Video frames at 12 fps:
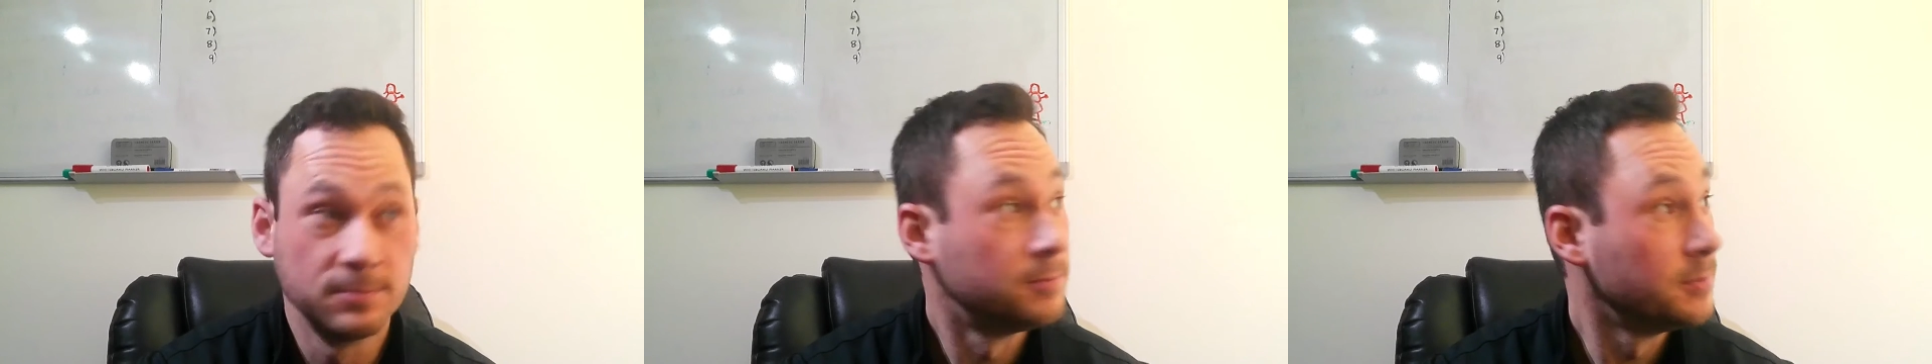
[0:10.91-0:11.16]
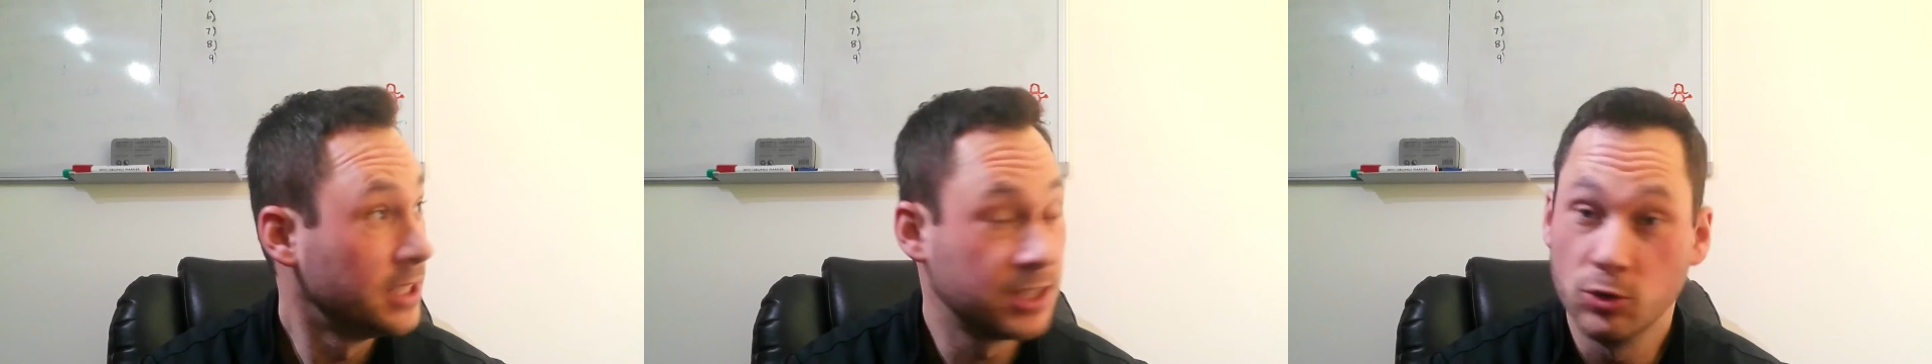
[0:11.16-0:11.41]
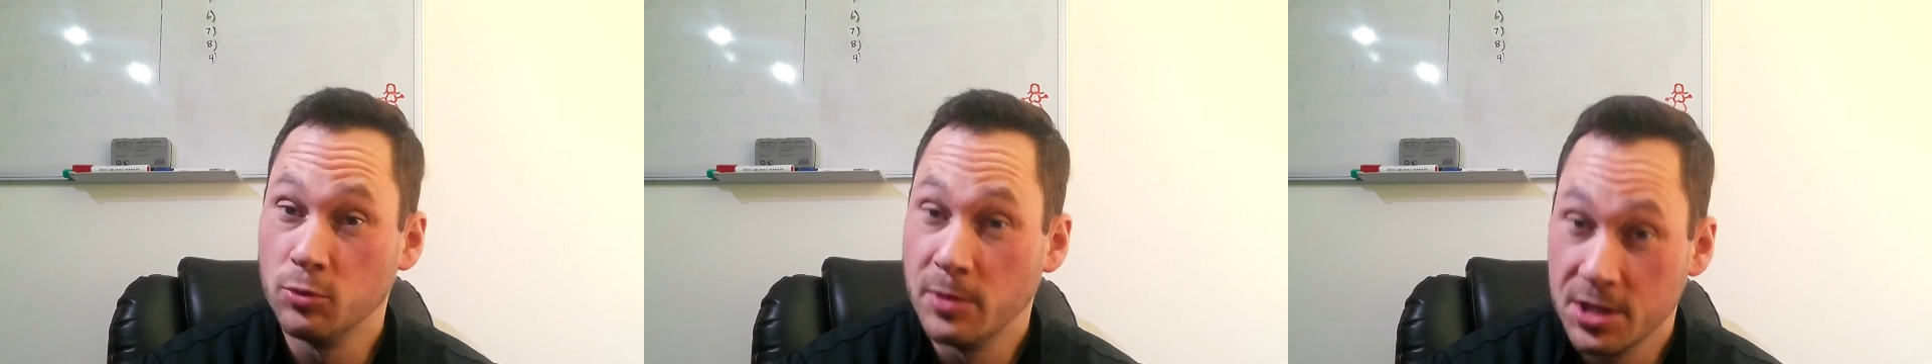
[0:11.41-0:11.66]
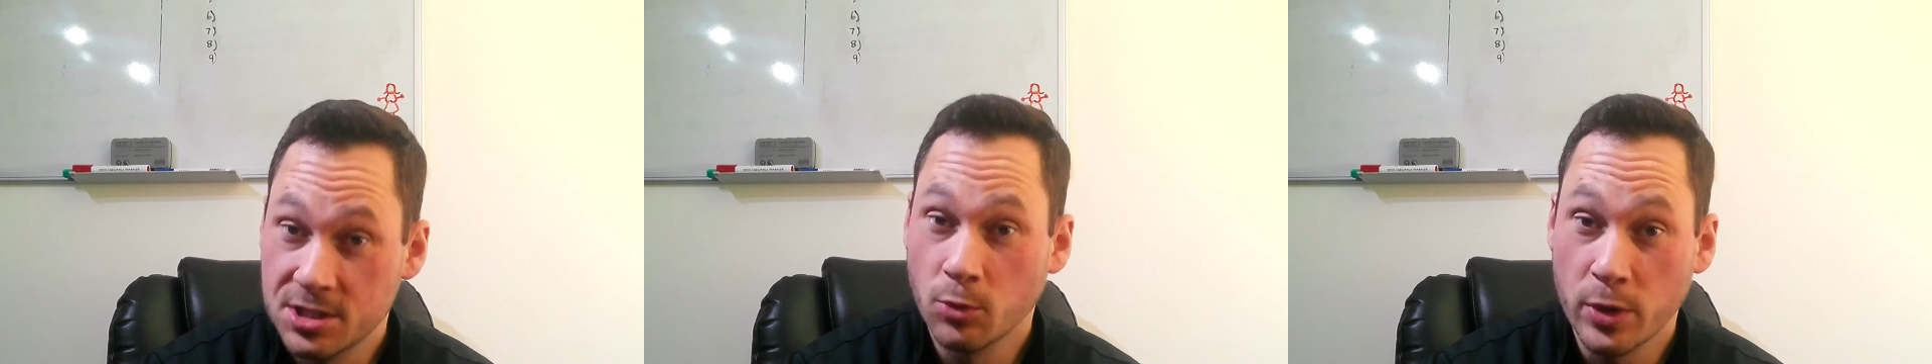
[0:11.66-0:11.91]
It's
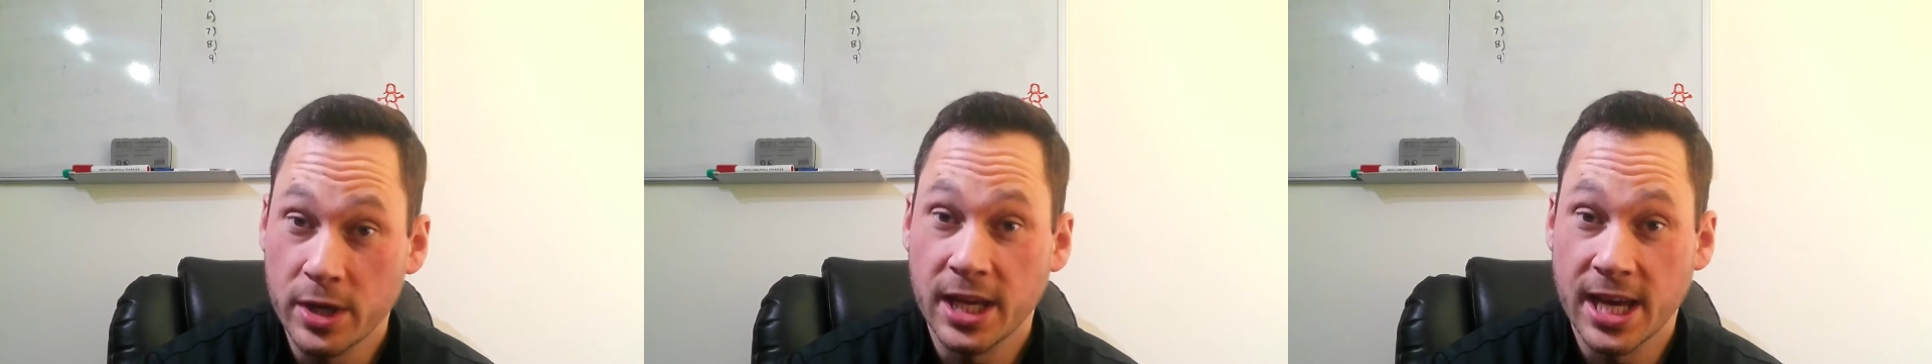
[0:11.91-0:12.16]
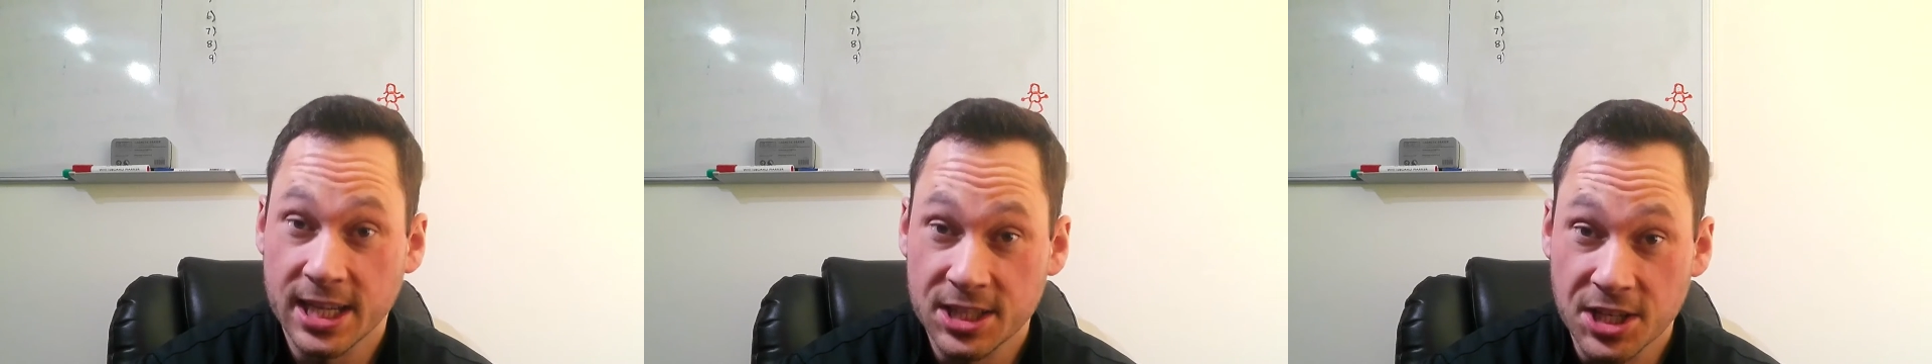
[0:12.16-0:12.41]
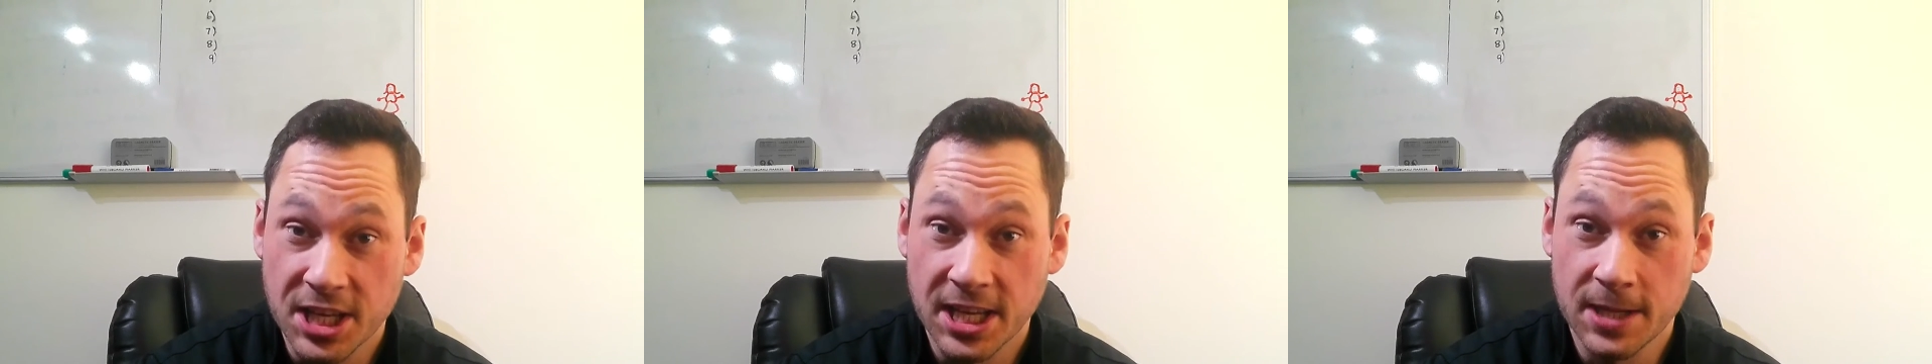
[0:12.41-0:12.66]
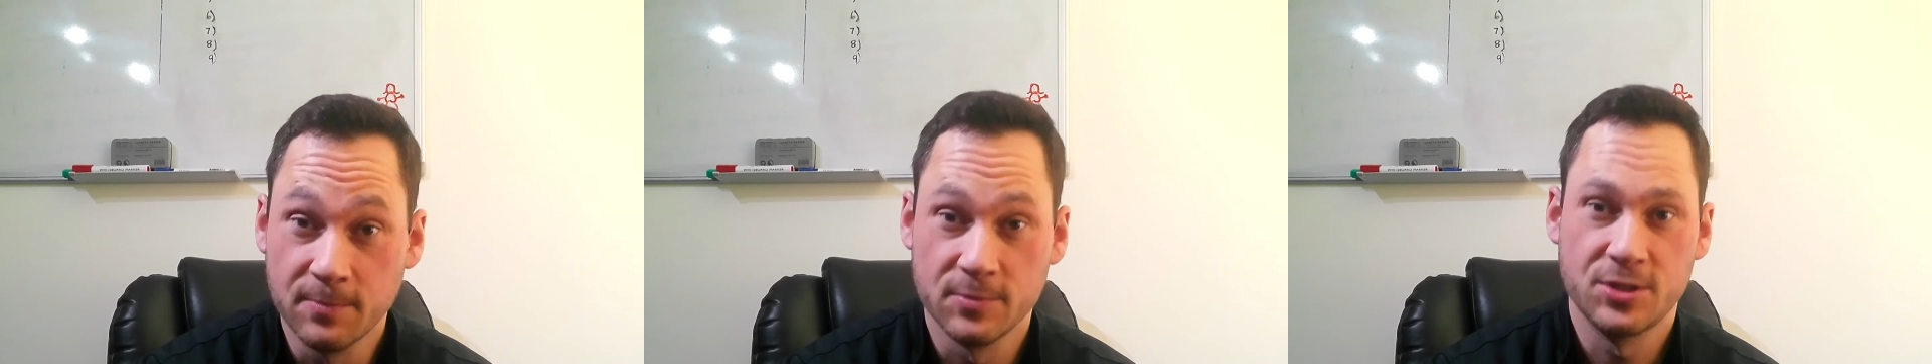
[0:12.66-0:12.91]
almost the weekend here,
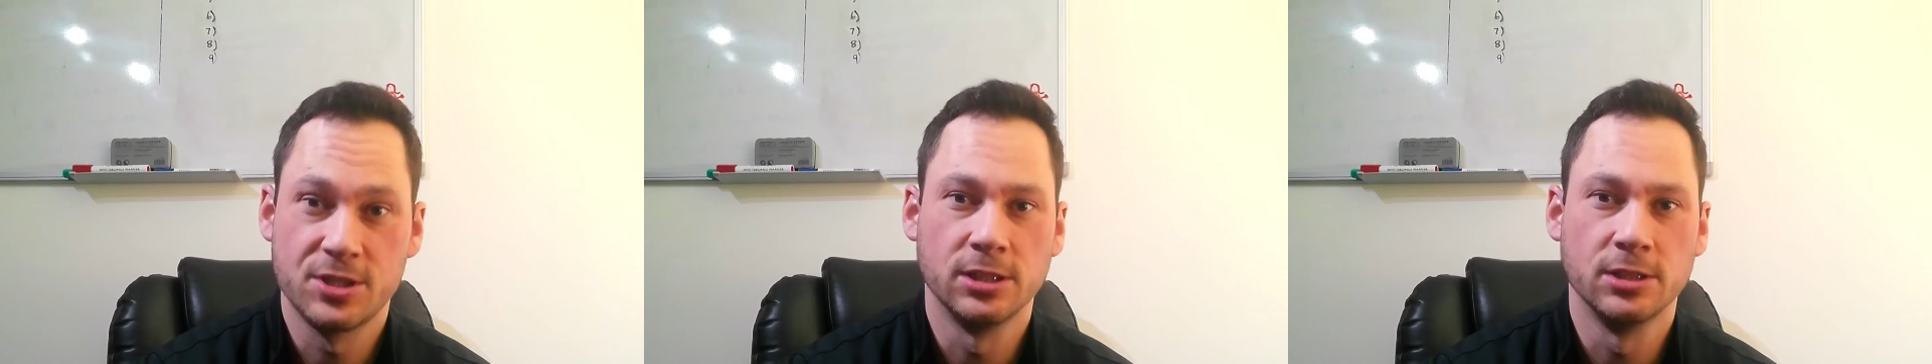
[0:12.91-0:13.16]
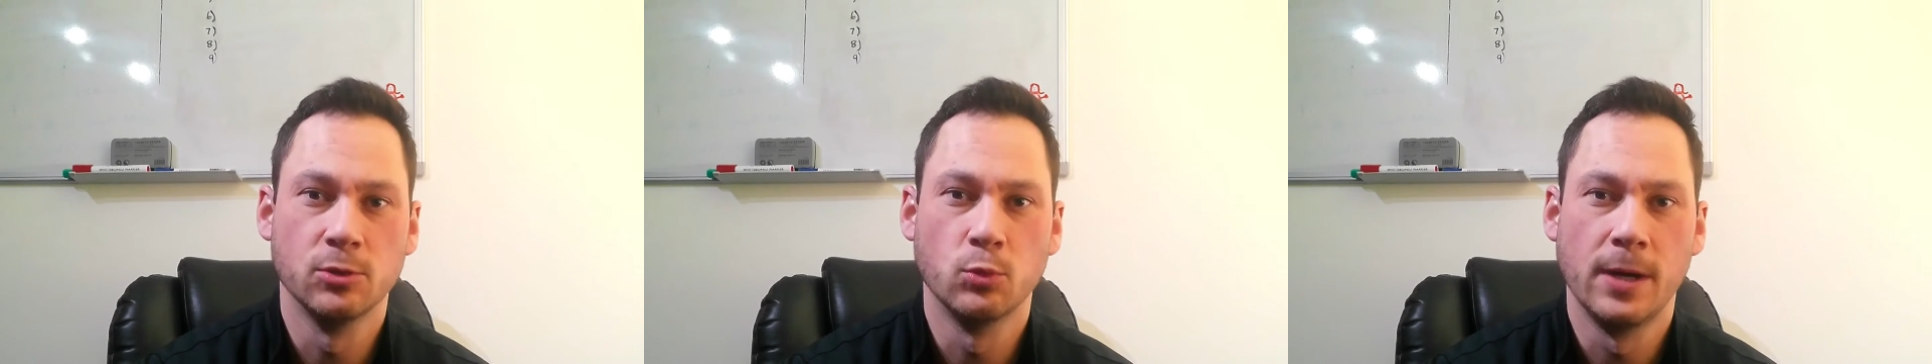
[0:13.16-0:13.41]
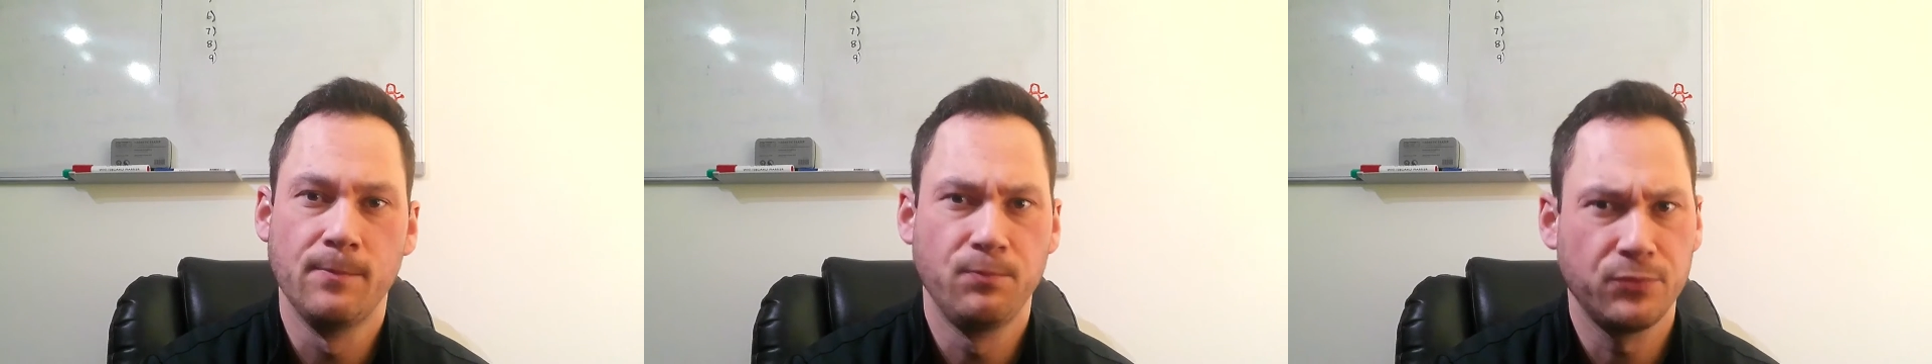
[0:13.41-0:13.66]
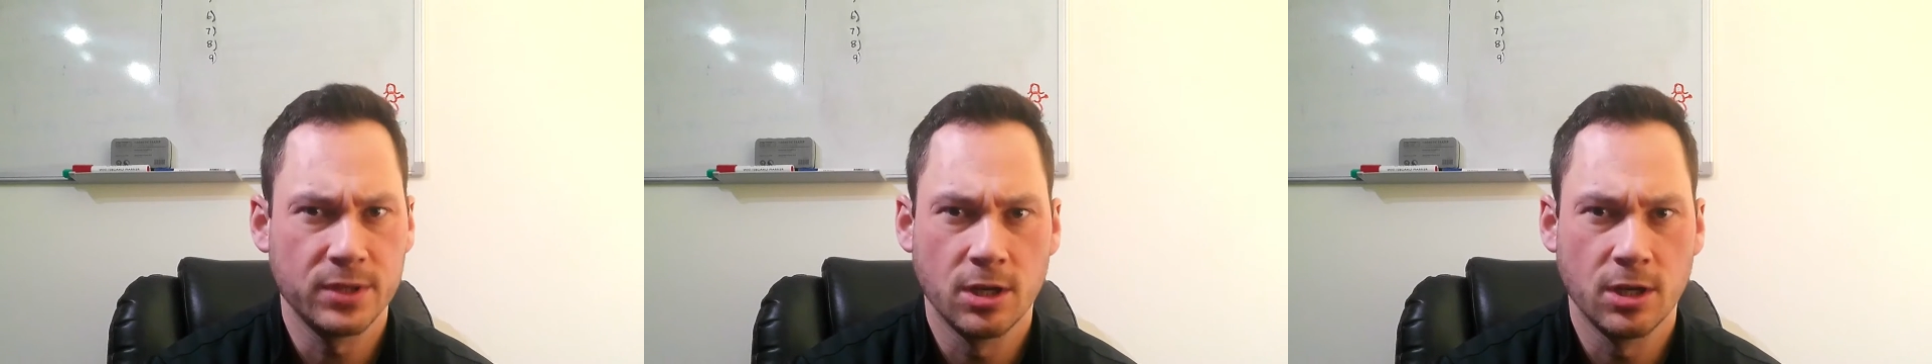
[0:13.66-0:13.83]
so um,